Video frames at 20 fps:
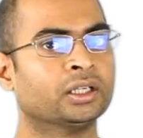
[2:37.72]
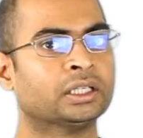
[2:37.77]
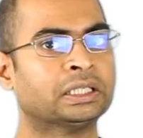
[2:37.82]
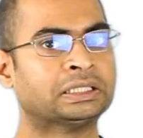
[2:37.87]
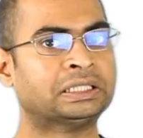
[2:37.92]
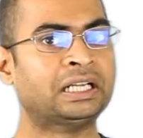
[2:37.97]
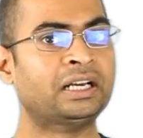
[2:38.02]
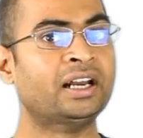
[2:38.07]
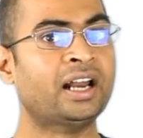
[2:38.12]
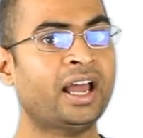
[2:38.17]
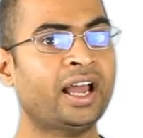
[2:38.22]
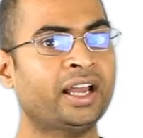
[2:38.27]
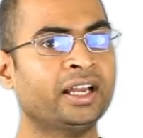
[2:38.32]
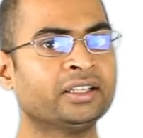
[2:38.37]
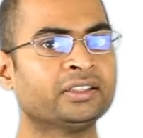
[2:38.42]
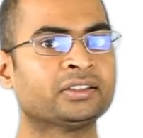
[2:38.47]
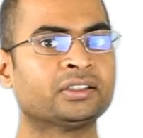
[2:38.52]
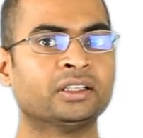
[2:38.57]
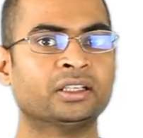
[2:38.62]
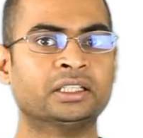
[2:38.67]
The
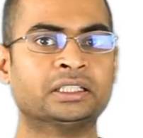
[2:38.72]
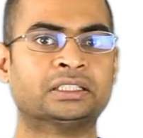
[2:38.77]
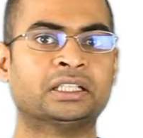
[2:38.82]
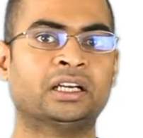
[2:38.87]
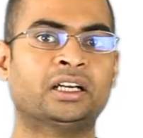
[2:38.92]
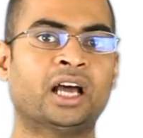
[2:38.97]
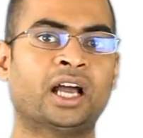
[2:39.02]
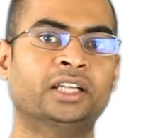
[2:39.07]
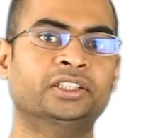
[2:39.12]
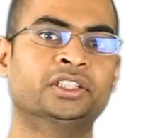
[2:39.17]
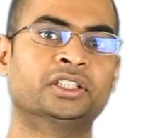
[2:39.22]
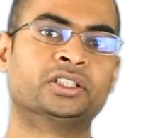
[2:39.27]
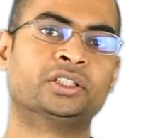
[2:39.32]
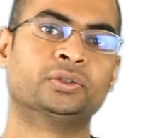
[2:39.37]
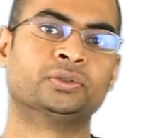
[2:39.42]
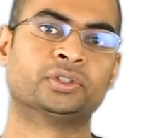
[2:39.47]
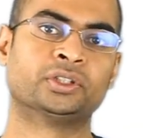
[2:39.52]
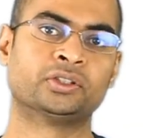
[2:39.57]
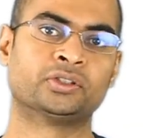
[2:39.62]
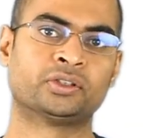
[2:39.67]
next is the digestive
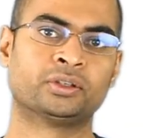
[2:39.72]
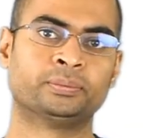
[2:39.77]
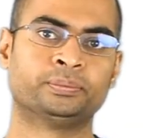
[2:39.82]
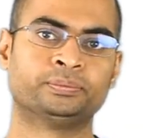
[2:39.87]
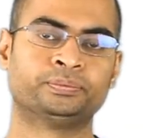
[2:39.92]
system.